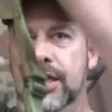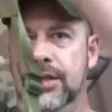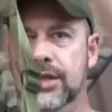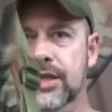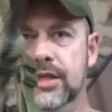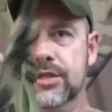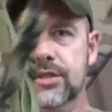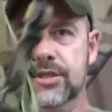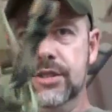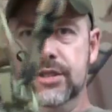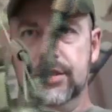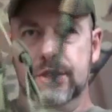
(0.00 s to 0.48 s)
and
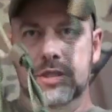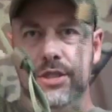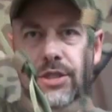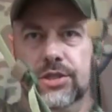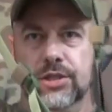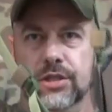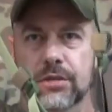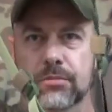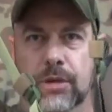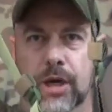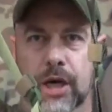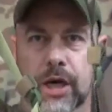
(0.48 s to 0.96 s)
this is
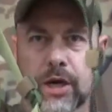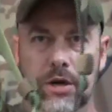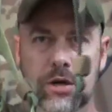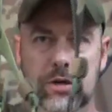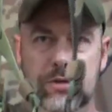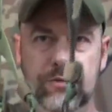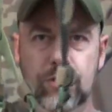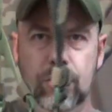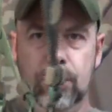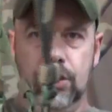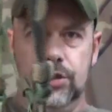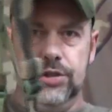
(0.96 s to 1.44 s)
just a
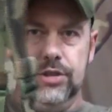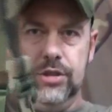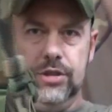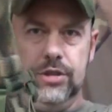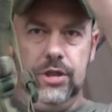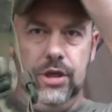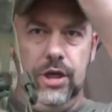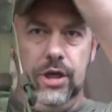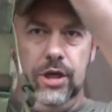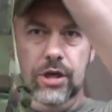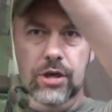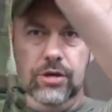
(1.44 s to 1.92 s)
modern
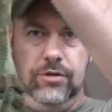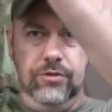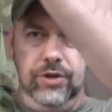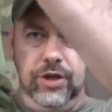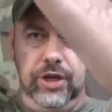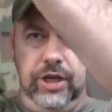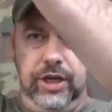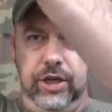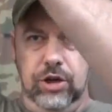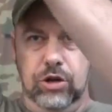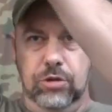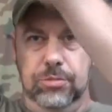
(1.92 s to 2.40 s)
version of
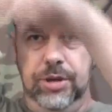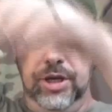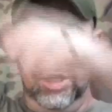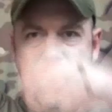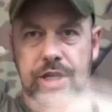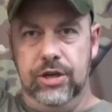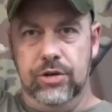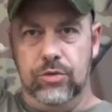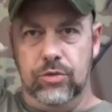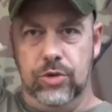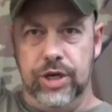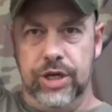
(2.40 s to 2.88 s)
an
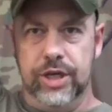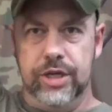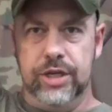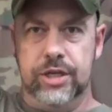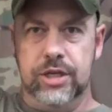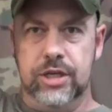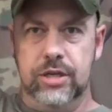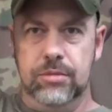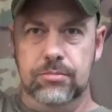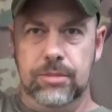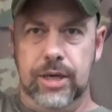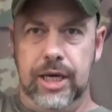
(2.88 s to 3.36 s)
LBE rig
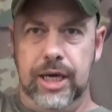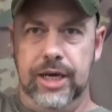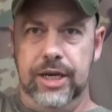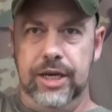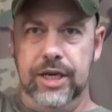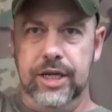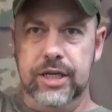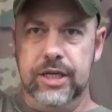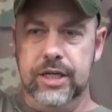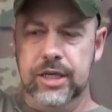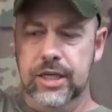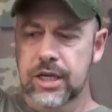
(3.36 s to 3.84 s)

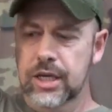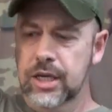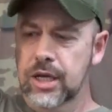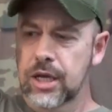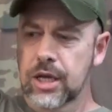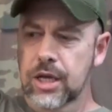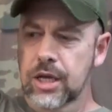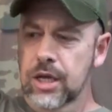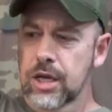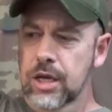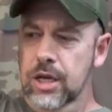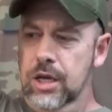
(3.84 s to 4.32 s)
combining
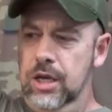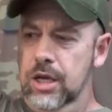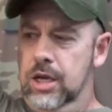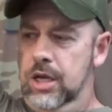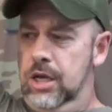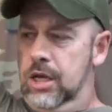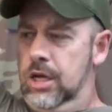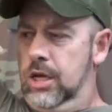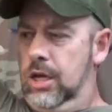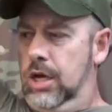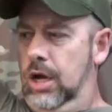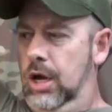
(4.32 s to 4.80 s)

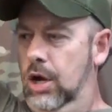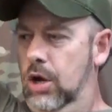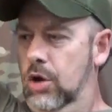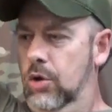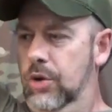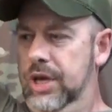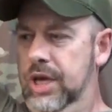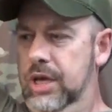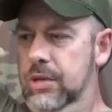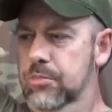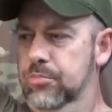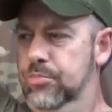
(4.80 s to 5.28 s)

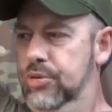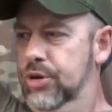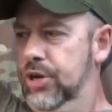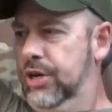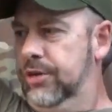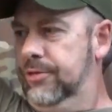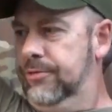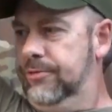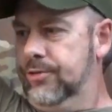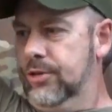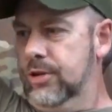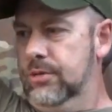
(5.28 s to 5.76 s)

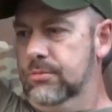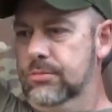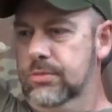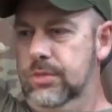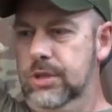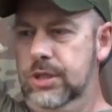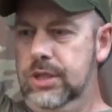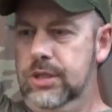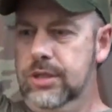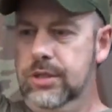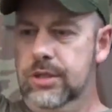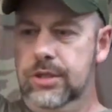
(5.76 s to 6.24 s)
input from,
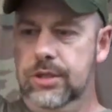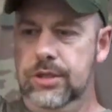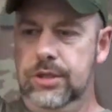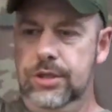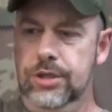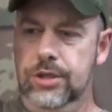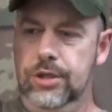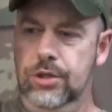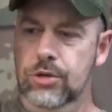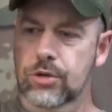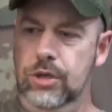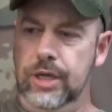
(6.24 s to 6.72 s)

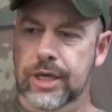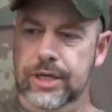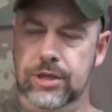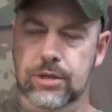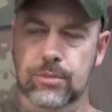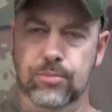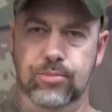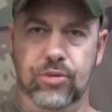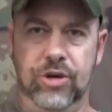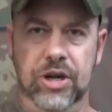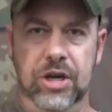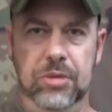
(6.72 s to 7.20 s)
like the
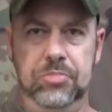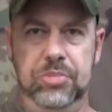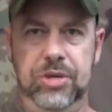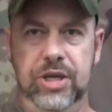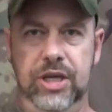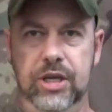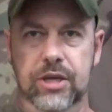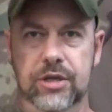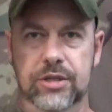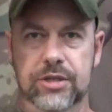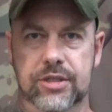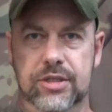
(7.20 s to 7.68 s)
Brit
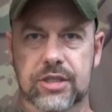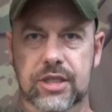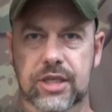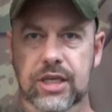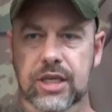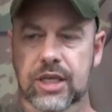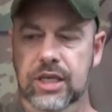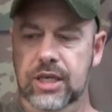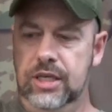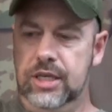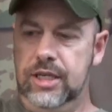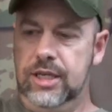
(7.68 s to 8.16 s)

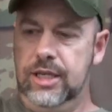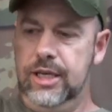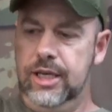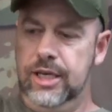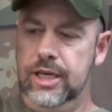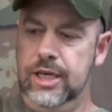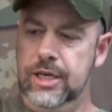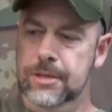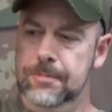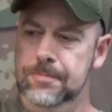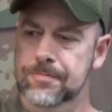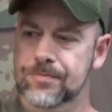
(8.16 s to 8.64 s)
PLCE
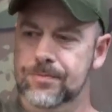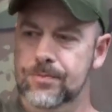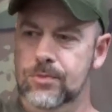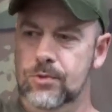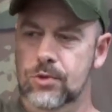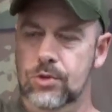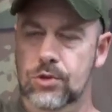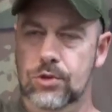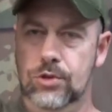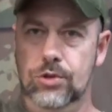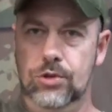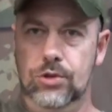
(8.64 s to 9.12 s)
kit,
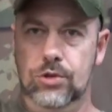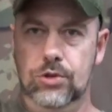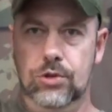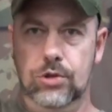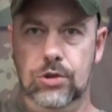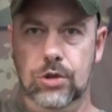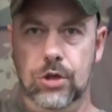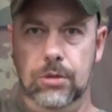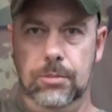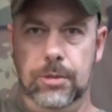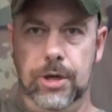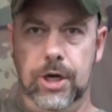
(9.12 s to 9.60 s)

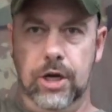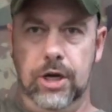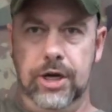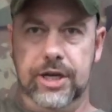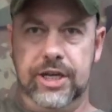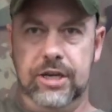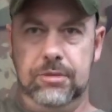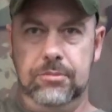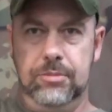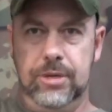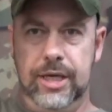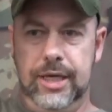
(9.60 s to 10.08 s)

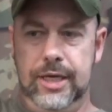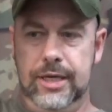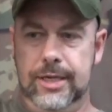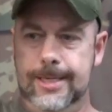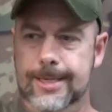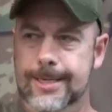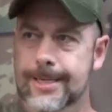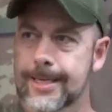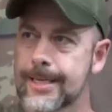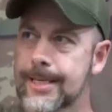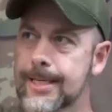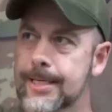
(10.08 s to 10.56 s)
American-made
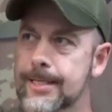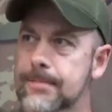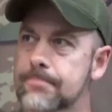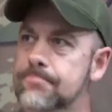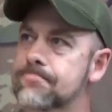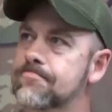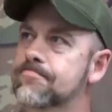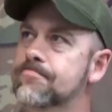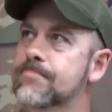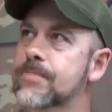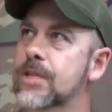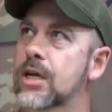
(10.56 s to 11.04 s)
kit,
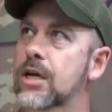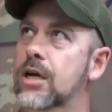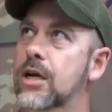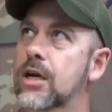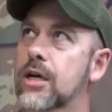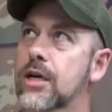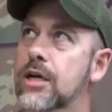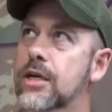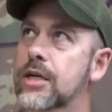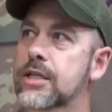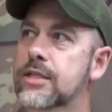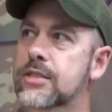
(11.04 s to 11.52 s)

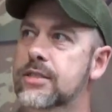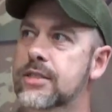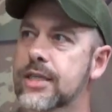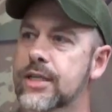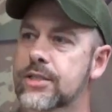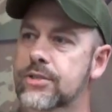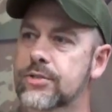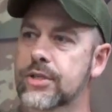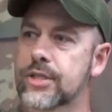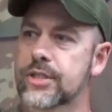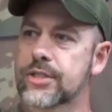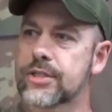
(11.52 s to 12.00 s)

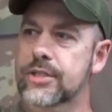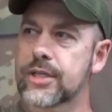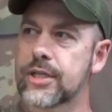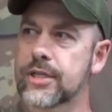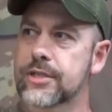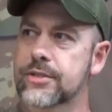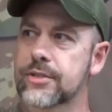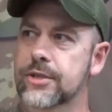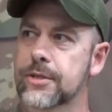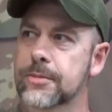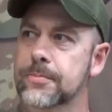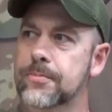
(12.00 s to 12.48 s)
etc.,
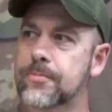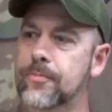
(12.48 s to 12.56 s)
etc.